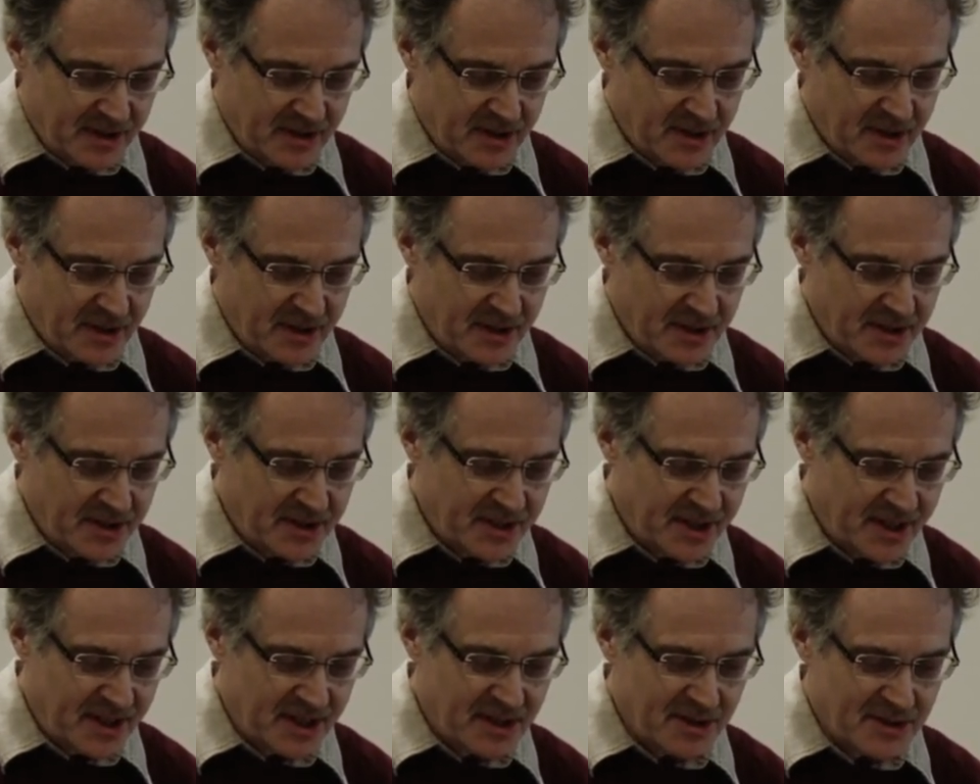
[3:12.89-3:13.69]
a
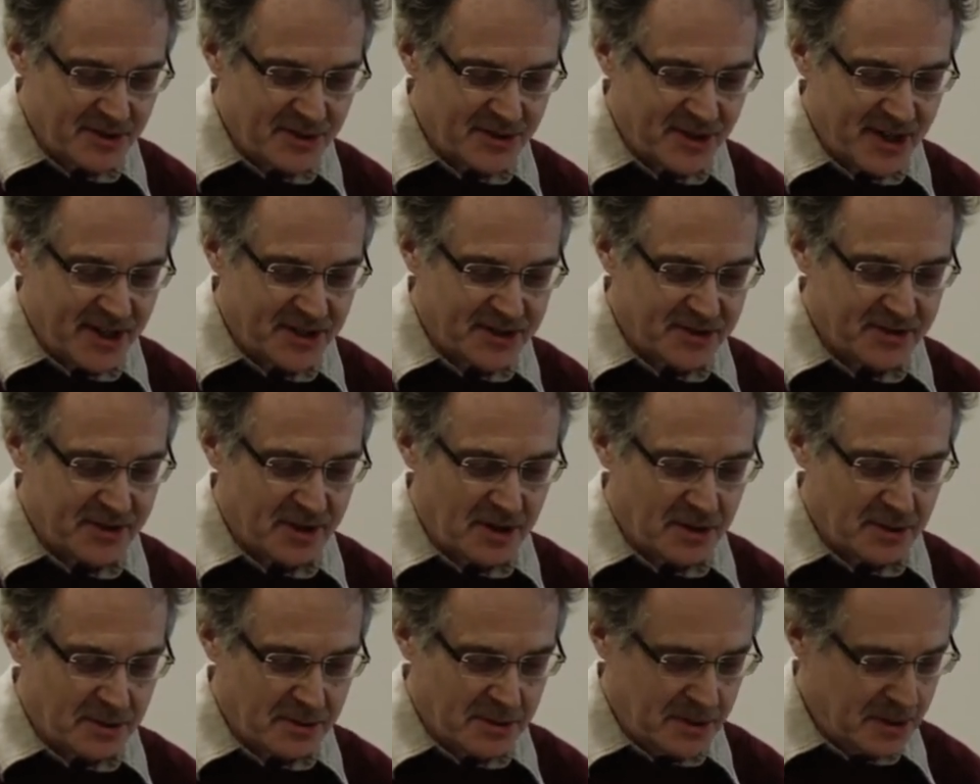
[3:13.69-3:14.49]

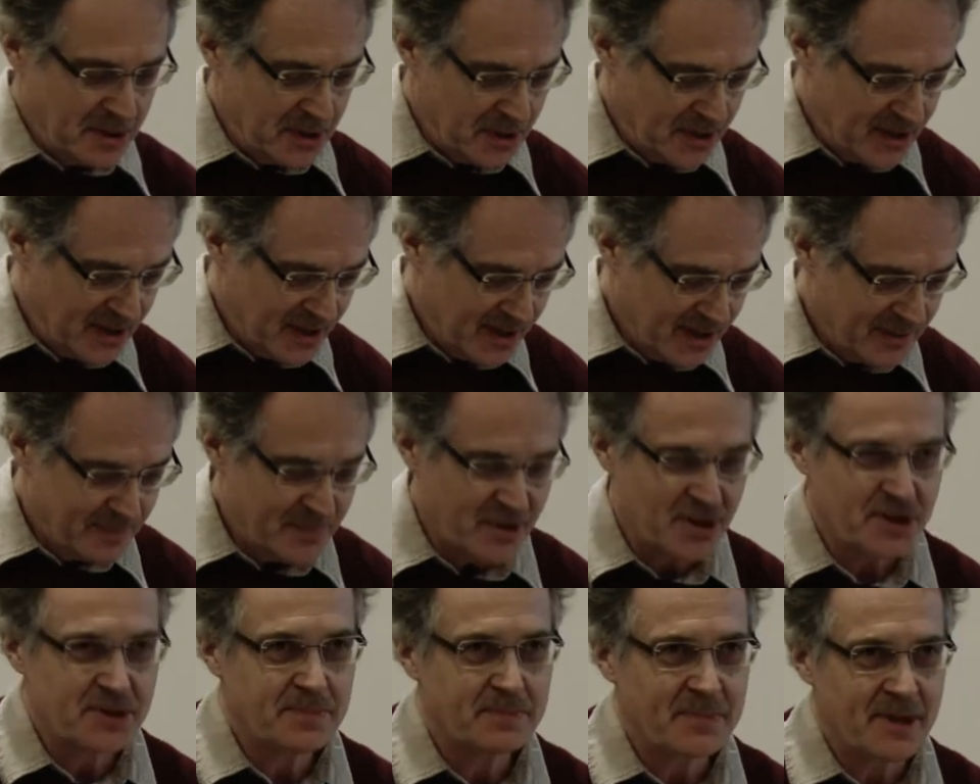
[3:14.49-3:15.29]
neo-retro
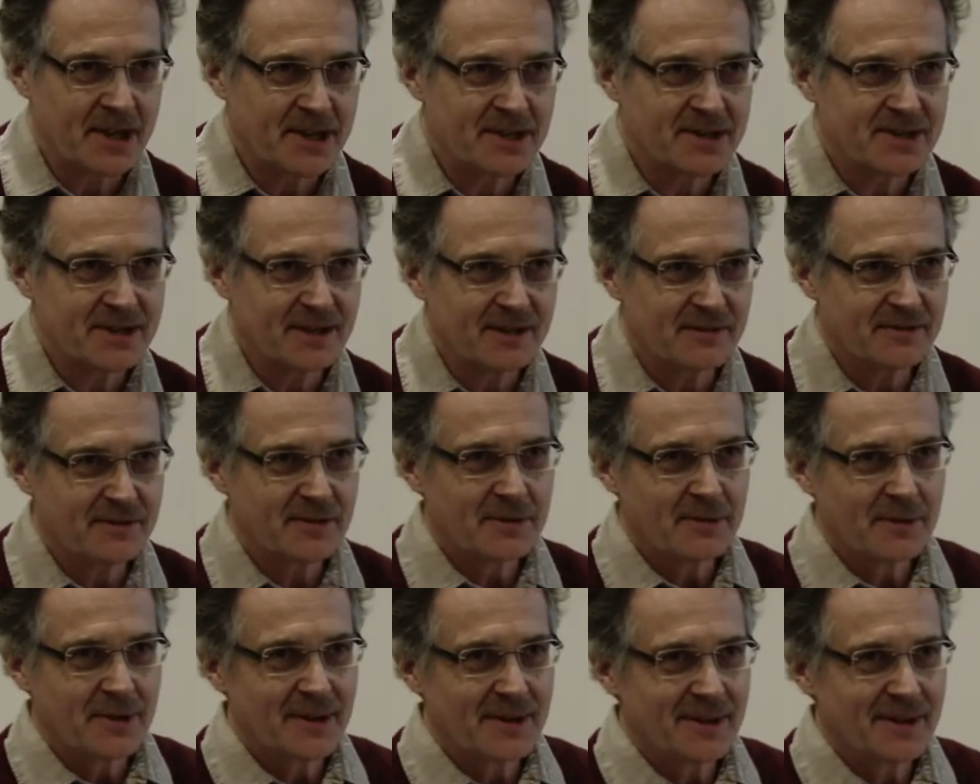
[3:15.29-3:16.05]
perspective.